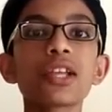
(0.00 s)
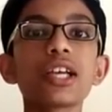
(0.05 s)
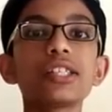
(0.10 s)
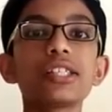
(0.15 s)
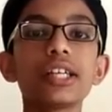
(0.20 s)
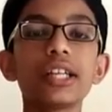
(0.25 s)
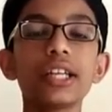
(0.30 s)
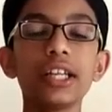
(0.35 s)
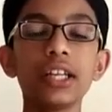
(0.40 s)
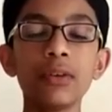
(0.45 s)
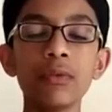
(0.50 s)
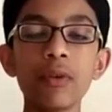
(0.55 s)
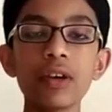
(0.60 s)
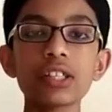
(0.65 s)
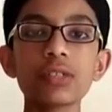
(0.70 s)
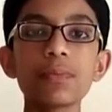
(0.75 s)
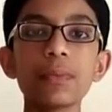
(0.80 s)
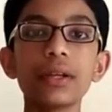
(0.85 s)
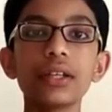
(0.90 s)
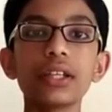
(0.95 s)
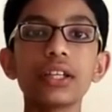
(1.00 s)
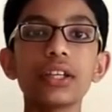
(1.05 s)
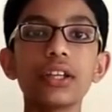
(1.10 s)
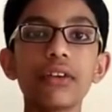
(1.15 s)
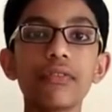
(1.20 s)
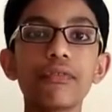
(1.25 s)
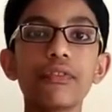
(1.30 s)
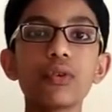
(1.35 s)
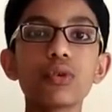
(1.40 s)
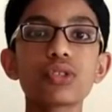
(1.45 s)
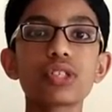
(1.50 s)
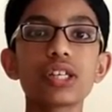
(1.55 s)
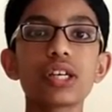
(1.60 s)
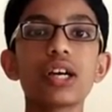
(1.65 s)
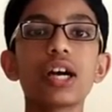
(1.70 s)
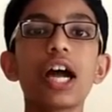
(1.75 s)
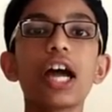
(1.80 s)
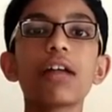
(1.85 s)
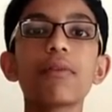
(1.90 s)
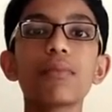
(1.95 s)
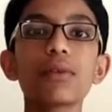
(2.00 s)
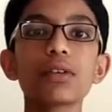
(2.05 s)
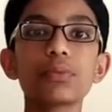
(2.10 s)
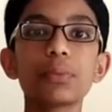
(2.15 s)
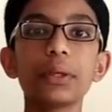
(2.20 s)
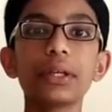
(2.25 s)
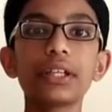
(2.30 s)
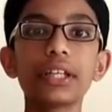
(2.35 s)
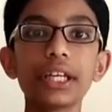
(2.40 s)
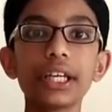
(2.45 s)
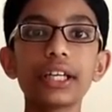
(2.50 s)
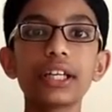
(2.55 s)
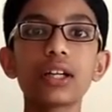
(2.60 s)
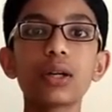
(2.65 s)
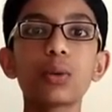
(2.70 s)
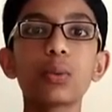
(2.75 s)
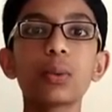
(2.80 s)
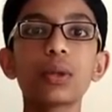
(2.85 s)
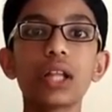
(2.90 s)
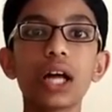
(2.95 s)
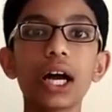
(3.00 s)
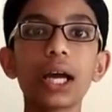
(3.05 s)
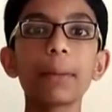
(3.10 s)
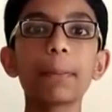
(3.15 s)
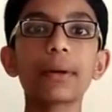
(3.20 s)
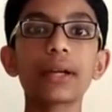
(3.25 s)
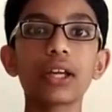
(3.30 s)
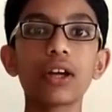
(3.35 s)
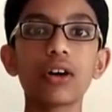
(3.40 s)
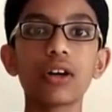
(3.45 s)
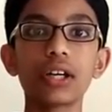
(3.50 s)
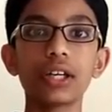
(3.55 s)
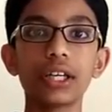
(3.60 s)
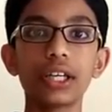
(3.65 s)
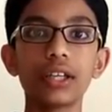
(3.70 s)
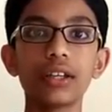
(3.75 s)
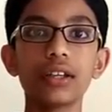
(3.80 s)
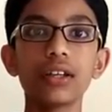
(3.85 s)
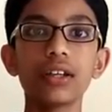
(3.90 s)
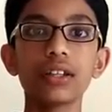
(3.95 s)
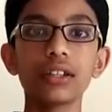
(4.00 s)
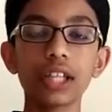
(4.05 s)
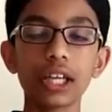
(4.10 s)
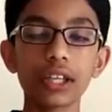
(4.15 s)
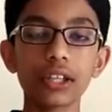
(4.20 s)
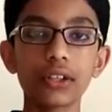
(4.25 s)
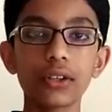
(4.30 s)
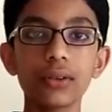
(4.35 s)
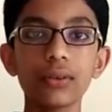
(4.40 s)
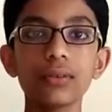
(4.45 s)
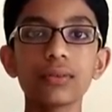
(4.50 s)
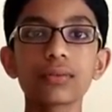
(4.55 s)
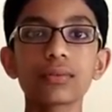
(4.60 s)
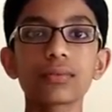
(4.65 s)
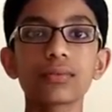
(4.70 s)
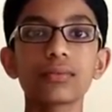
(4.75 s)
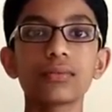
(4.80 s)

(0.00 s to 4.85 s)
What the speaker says: is an investment in your future and must be treated with high priority. Thank you.